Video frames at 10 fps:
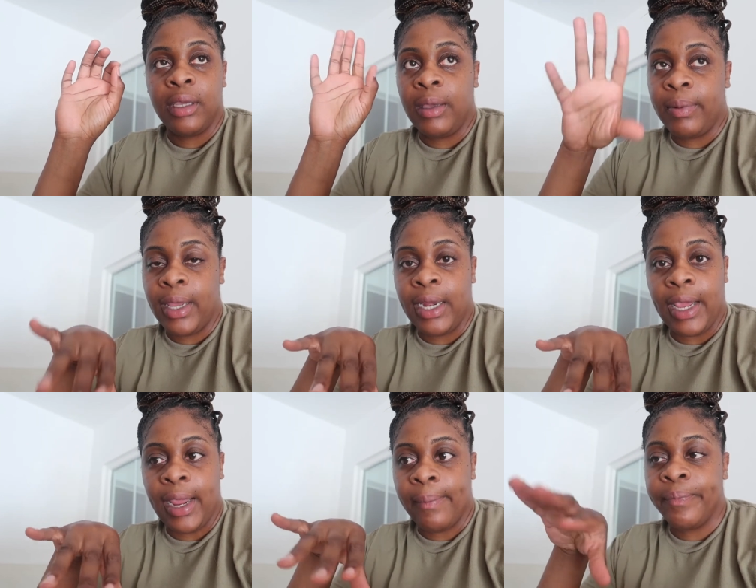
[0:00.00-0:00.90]
Keep playing the
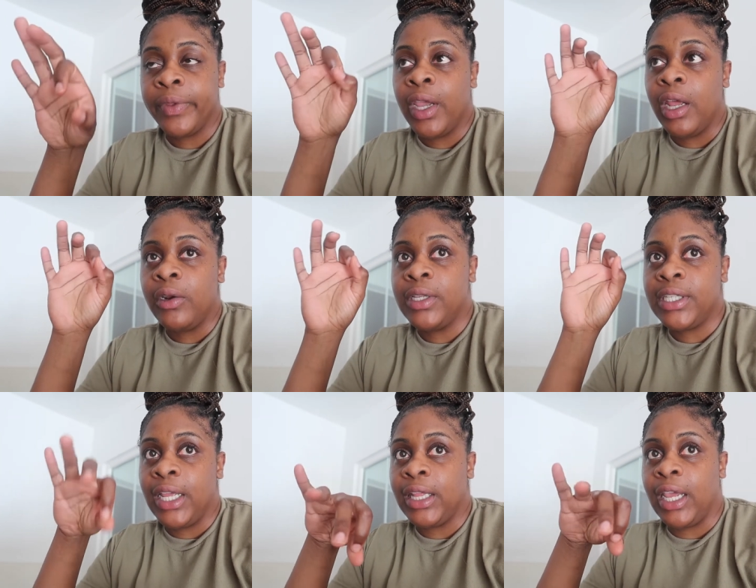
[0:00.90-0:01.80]
game. Do the
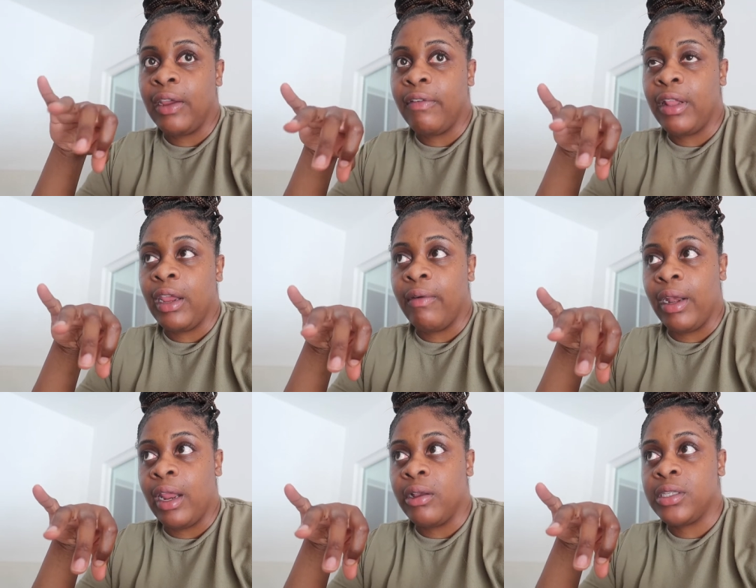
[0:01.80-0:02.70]
same thing every day
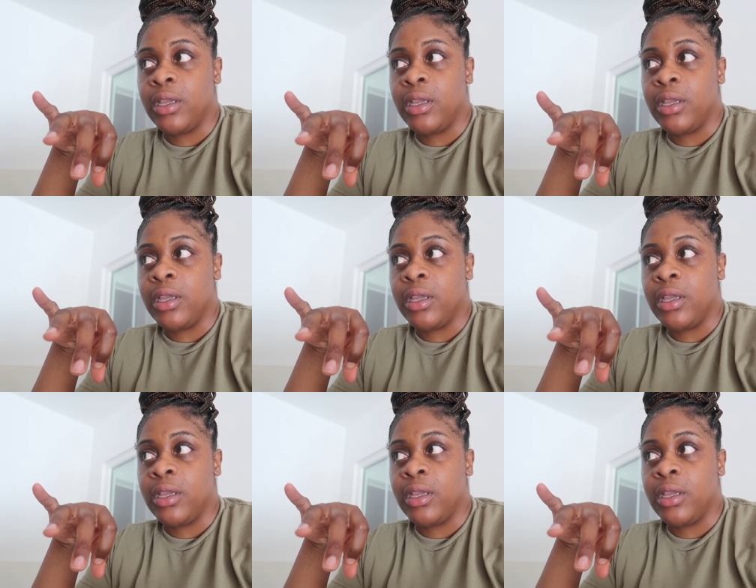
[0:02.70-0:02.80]
right now.